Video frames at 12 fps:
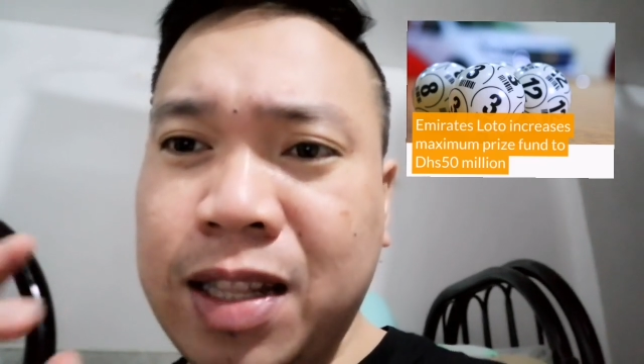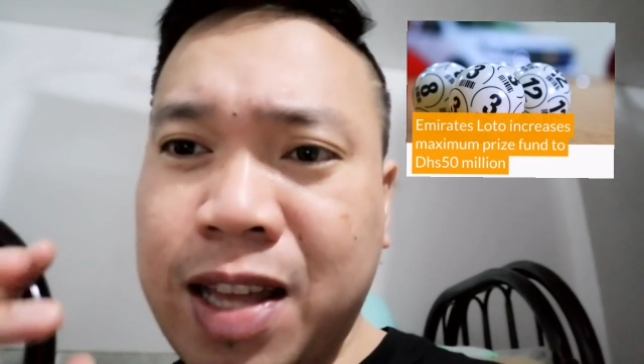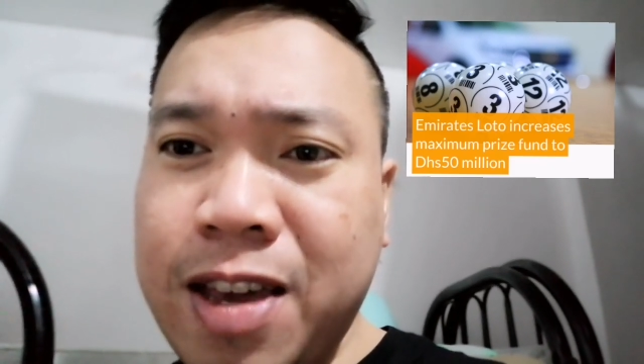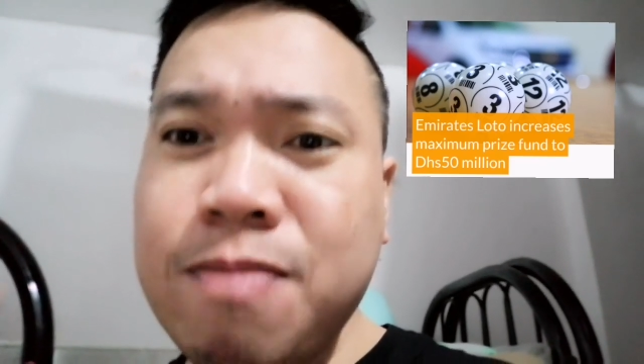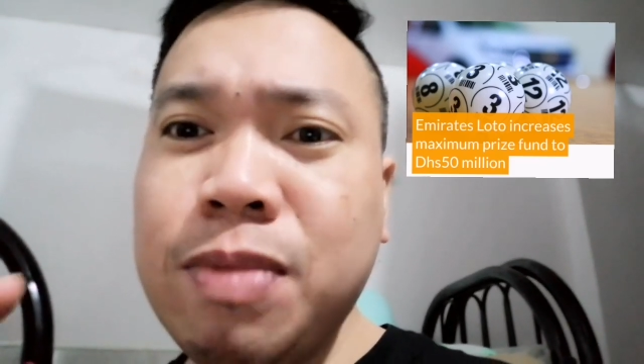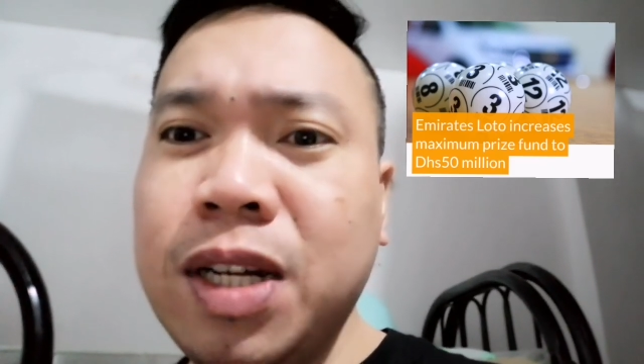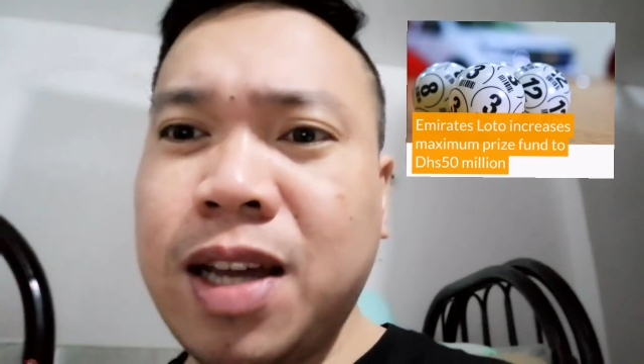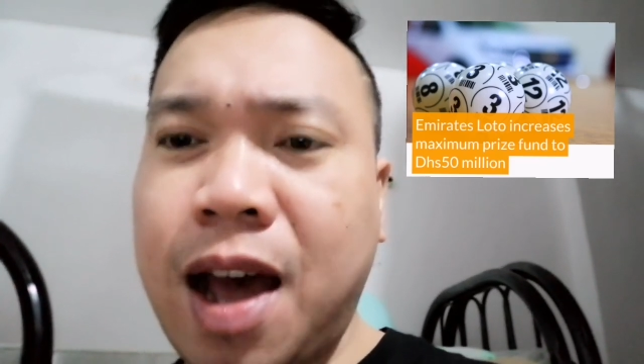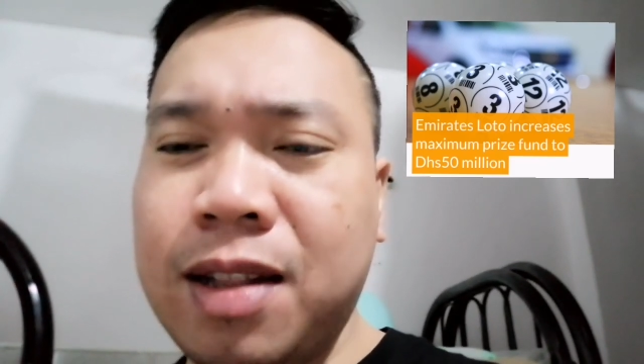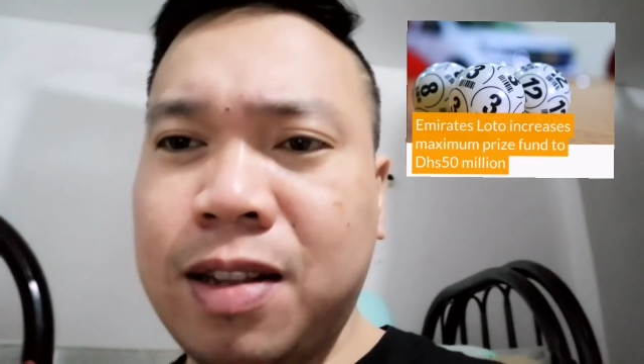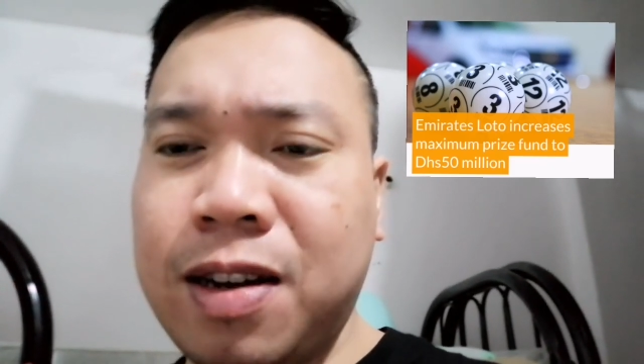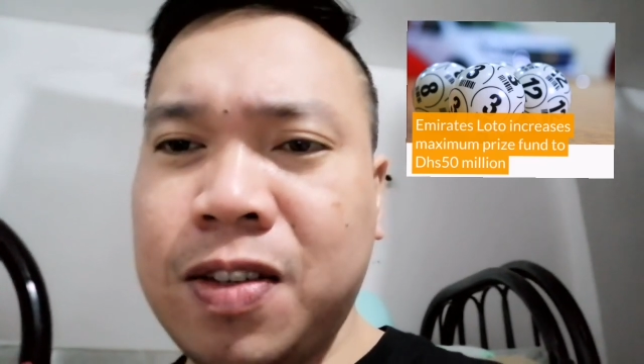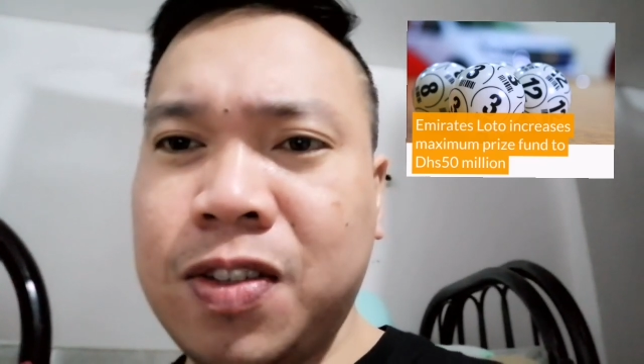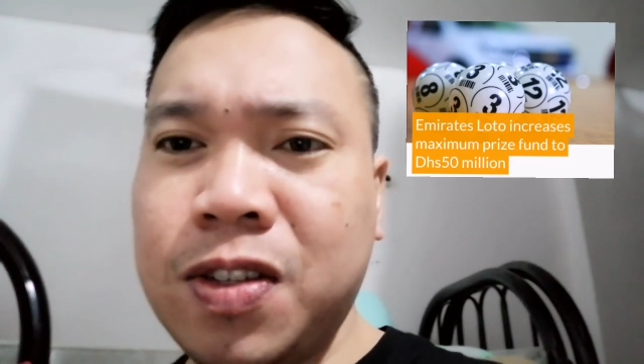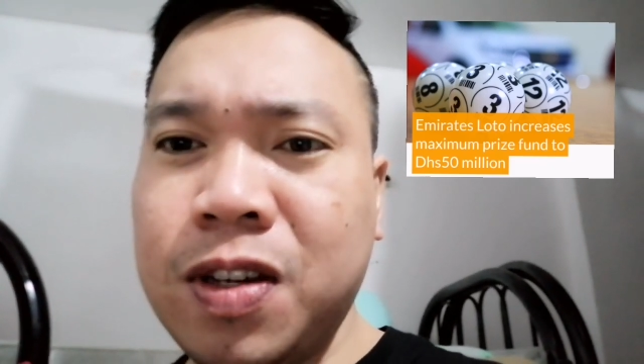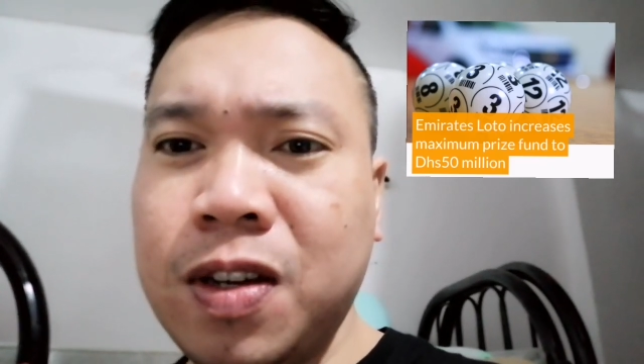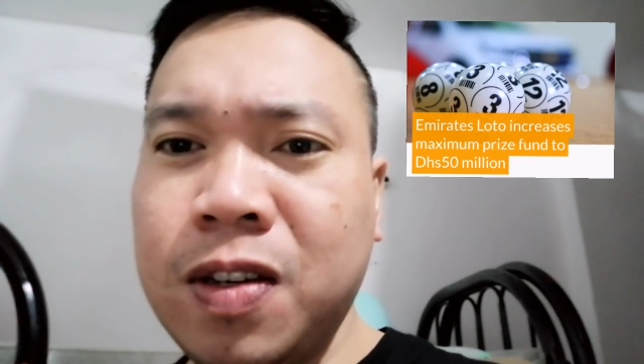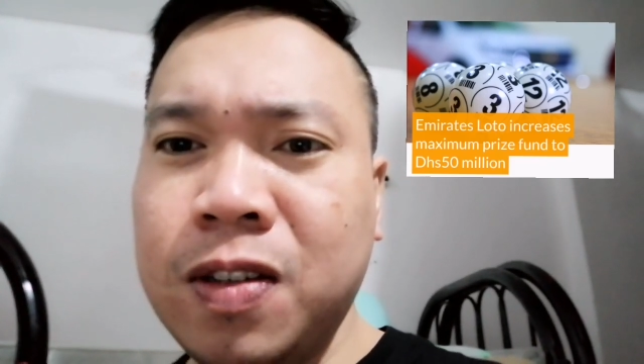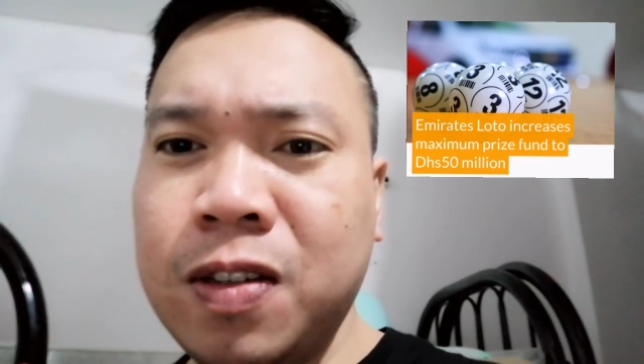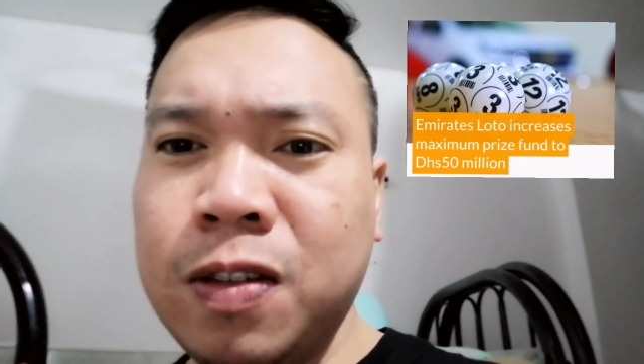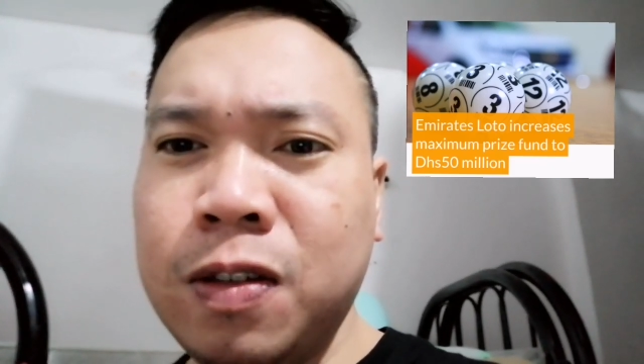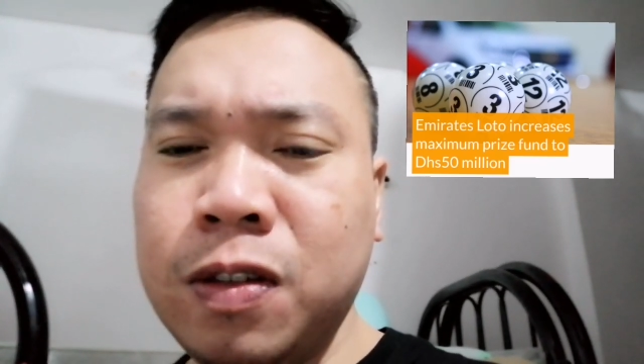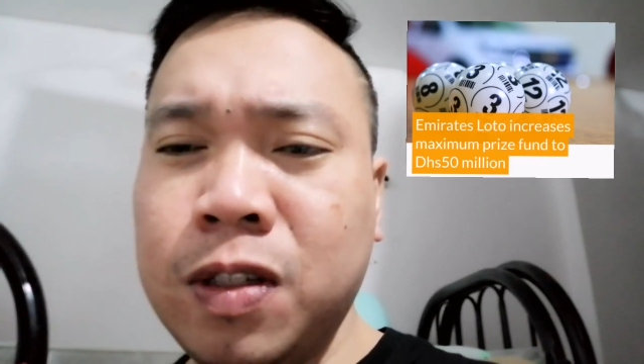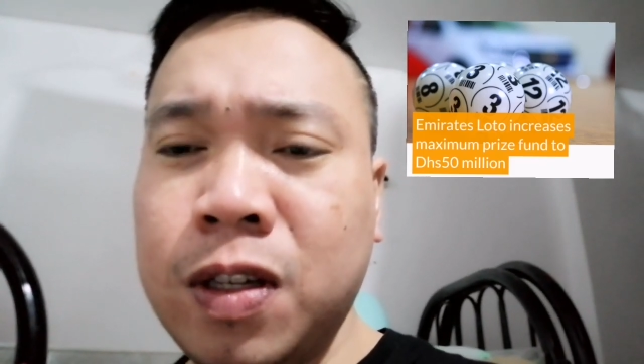the emailing address,
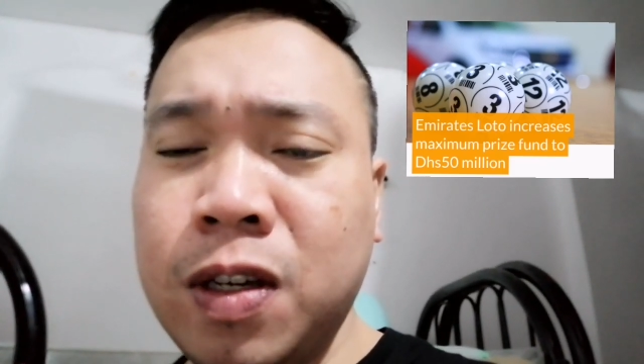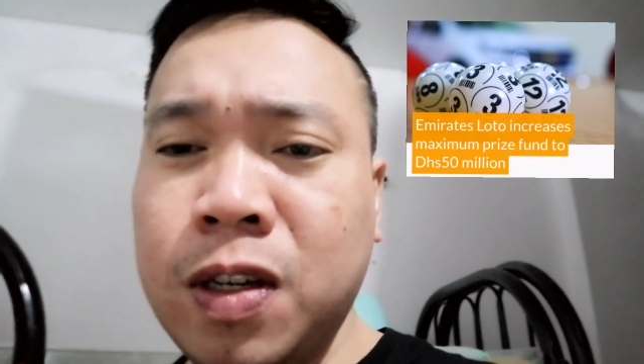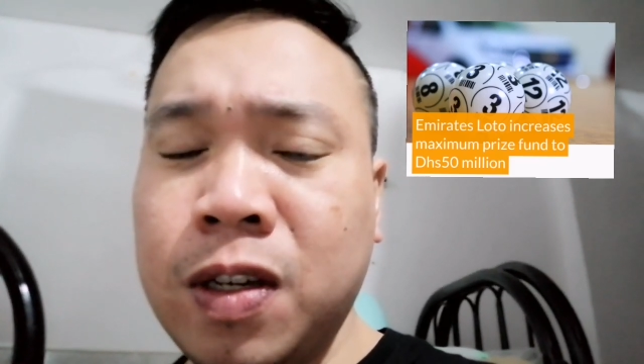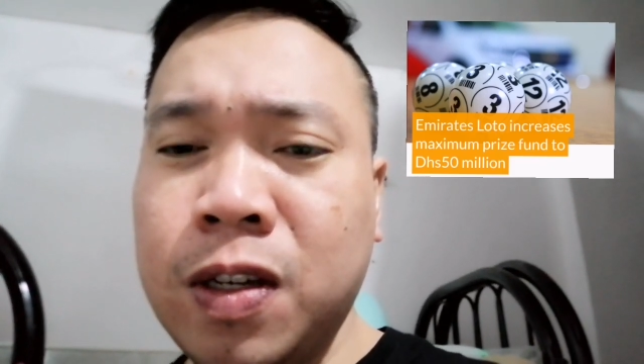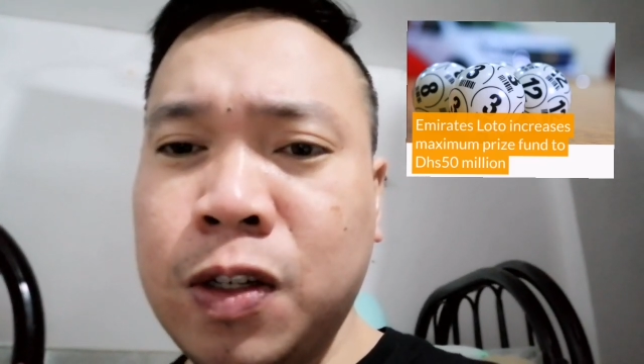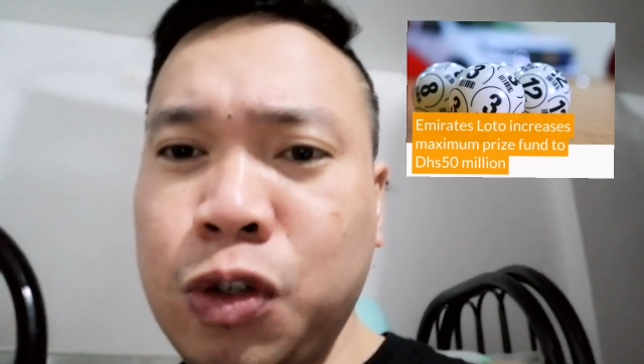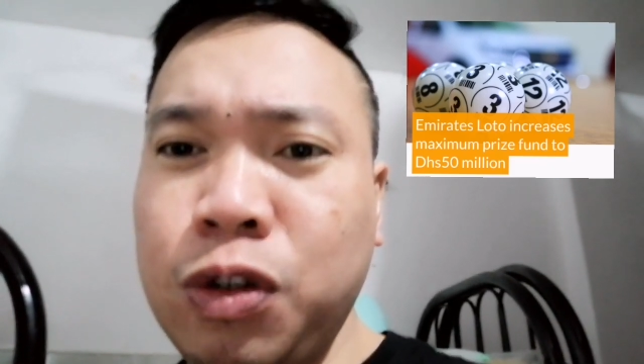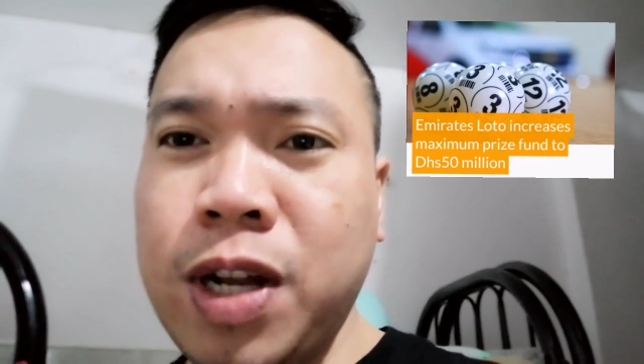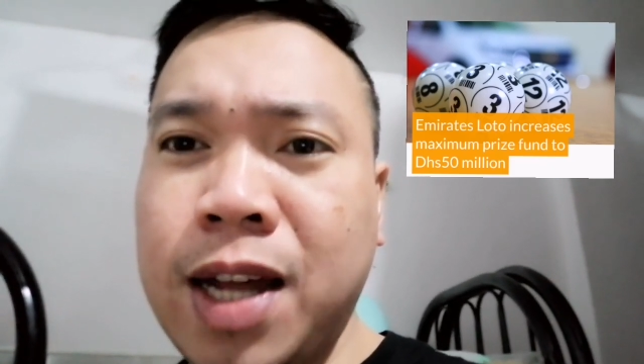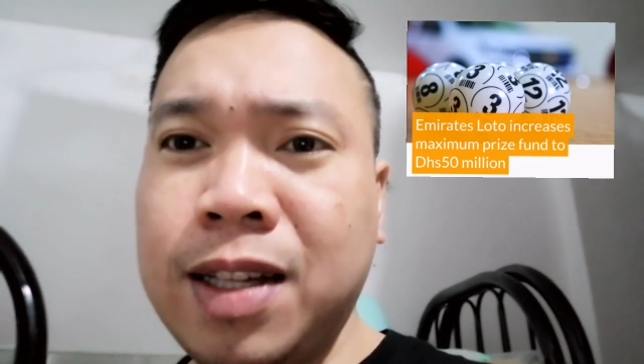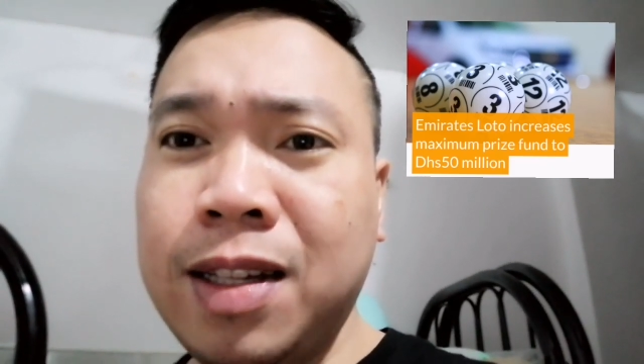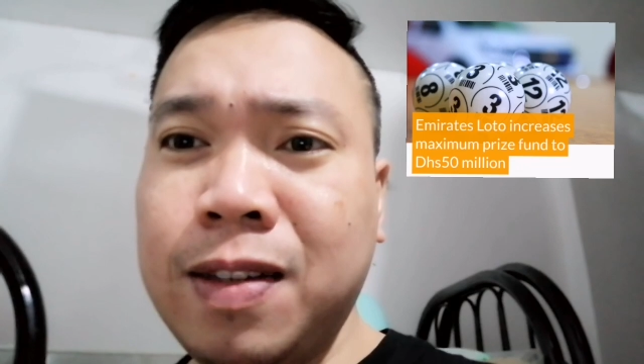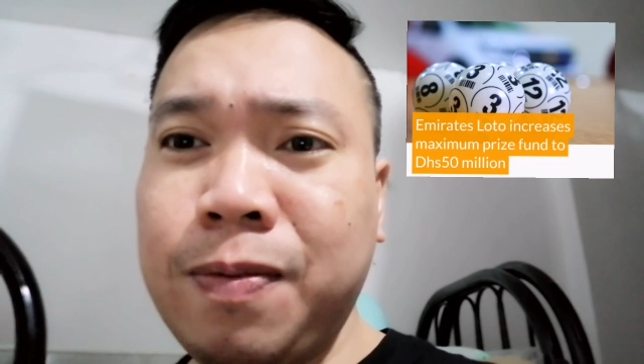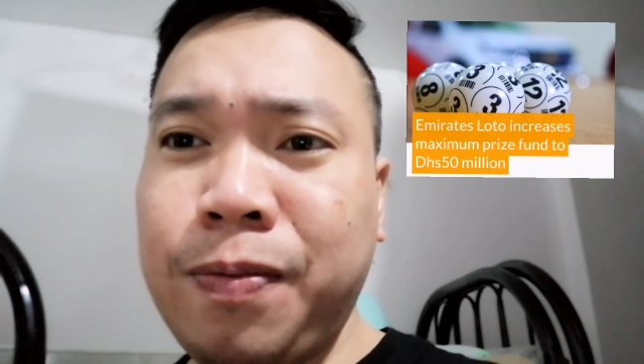so that